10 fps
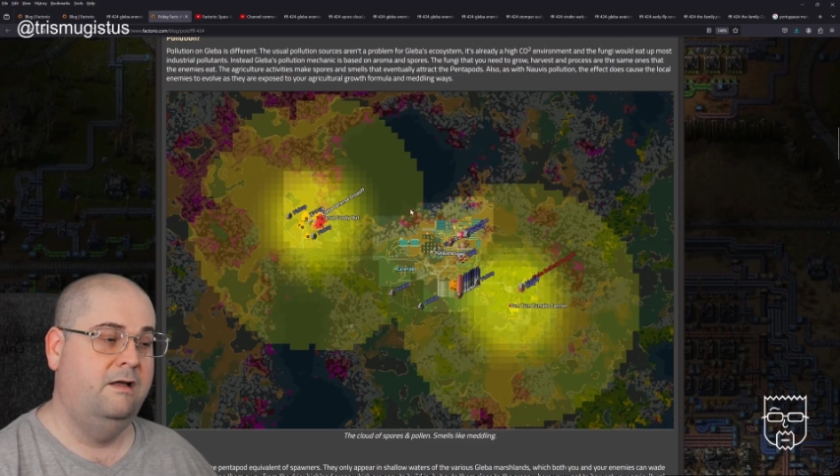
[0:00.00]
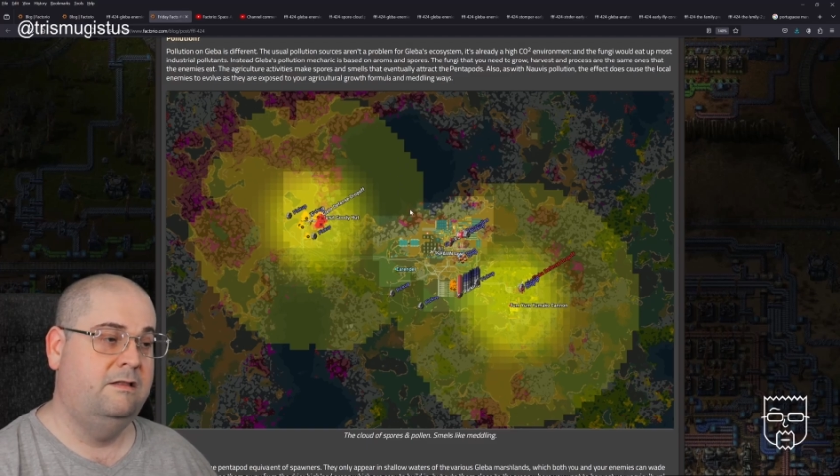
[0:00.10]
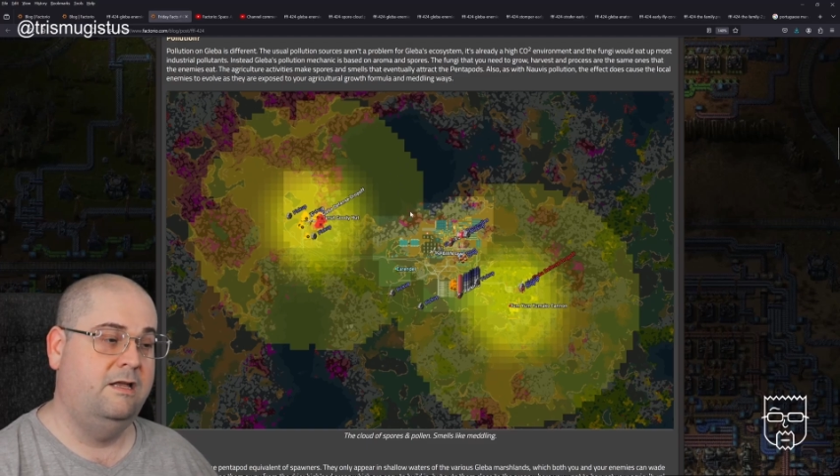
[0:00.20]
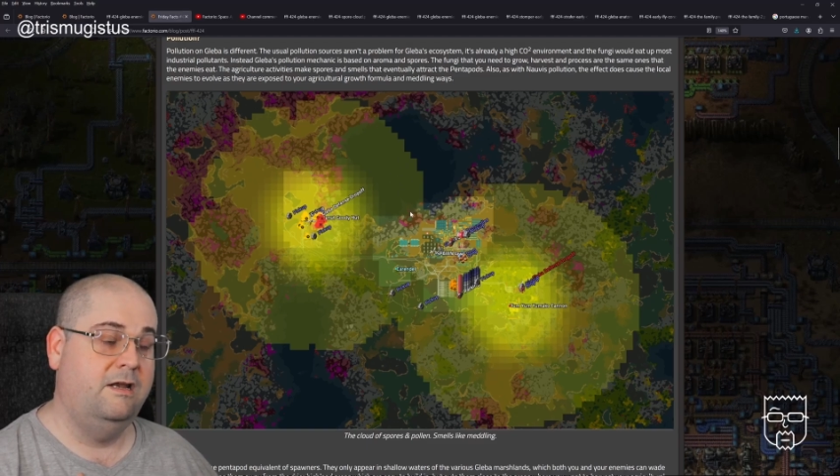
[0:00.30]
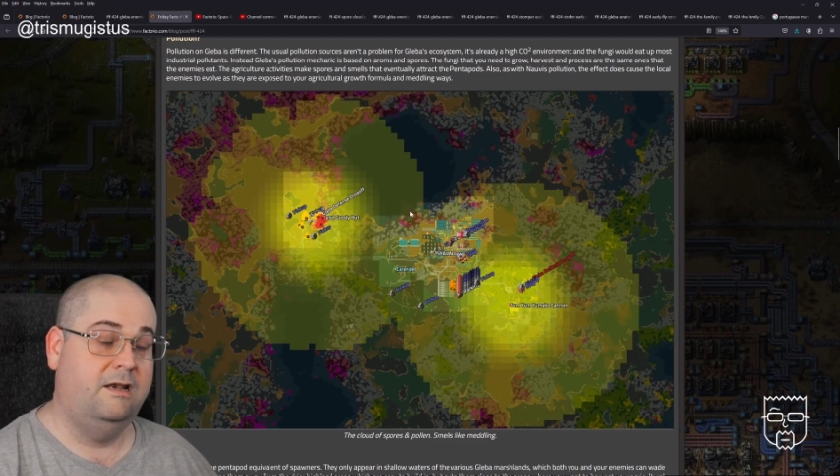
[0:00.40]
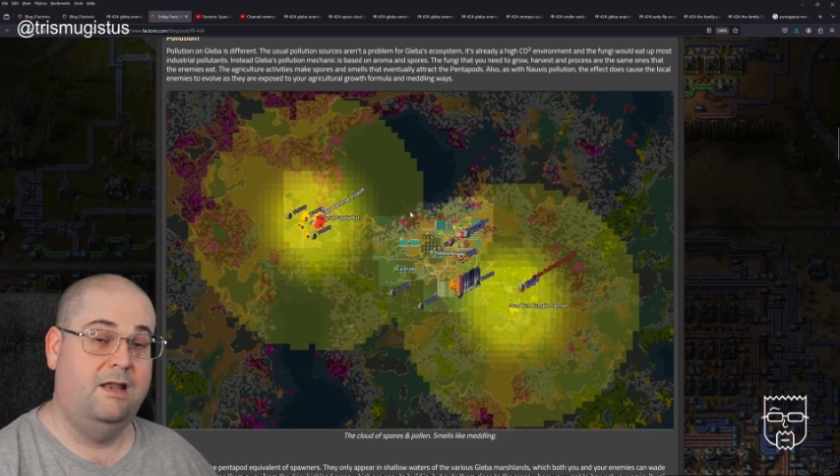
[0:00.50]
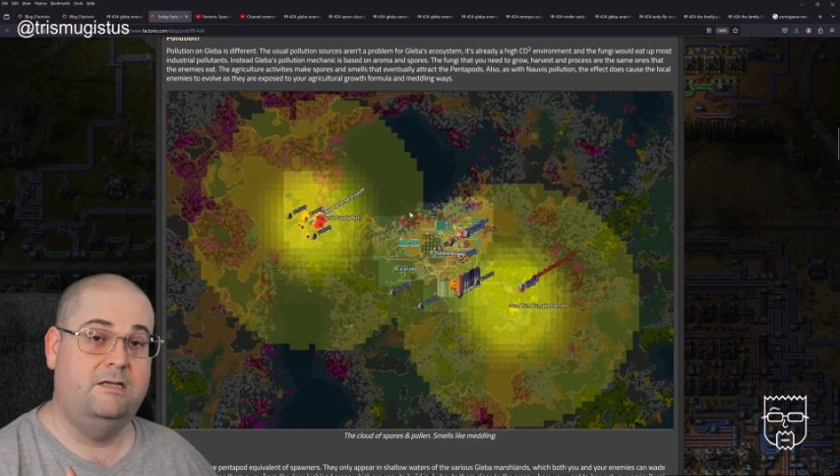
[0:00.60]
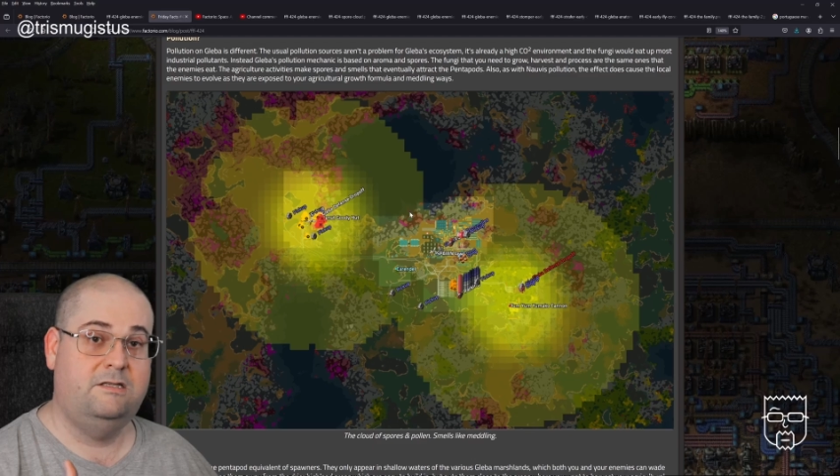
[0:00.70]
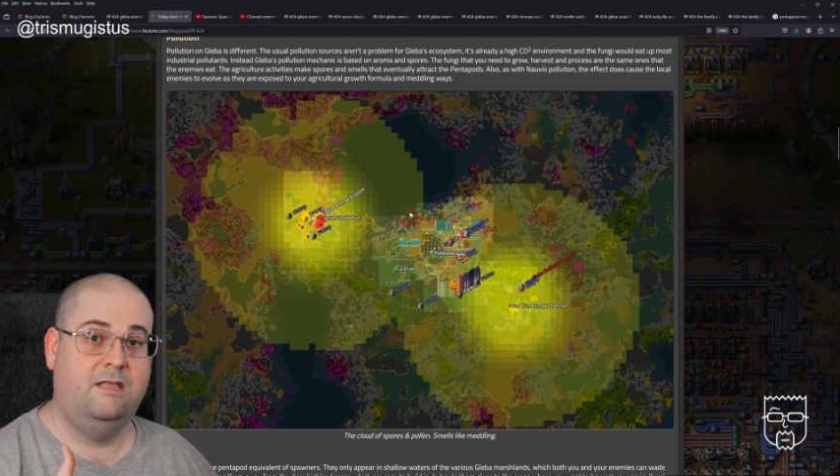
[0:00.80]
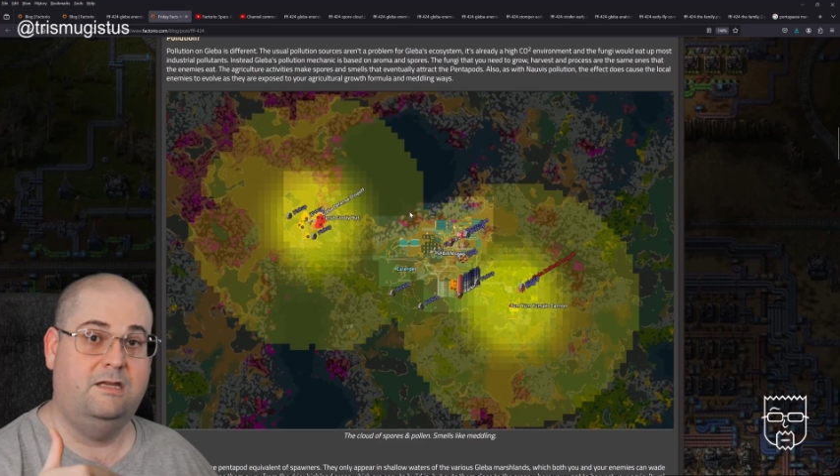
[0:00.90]
then
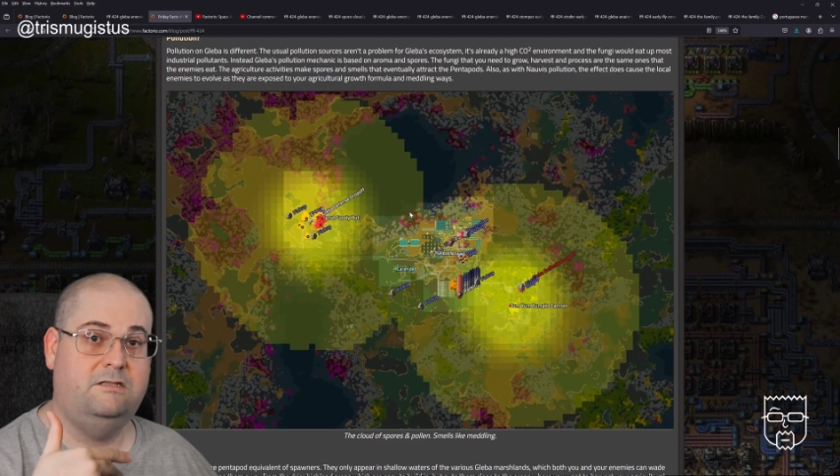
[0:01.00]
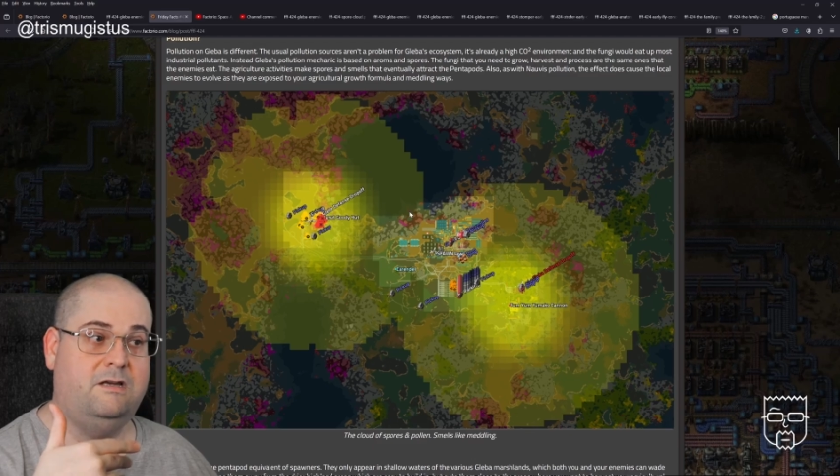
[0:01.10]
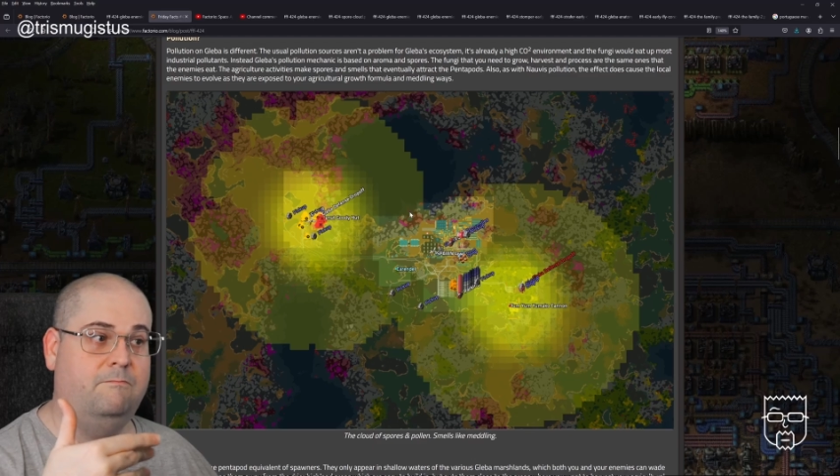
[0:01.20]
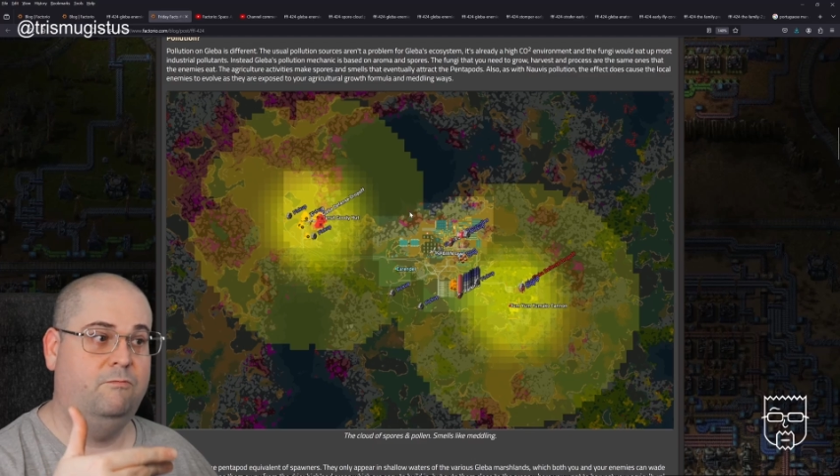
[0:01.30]
unless there's some